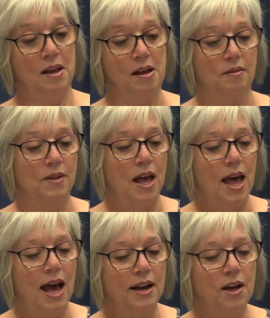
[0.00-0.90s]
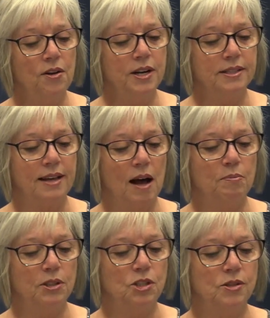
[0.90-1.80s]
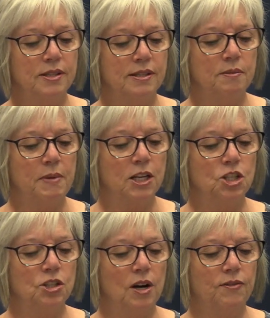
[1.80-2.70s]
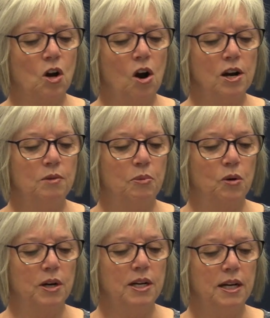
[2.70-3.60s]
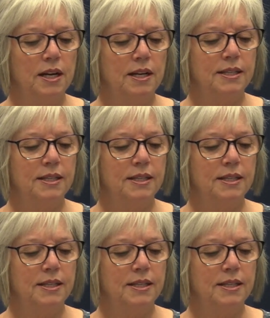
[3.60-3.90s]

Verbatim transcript: Huh. Another example uses a mixture of cardboard,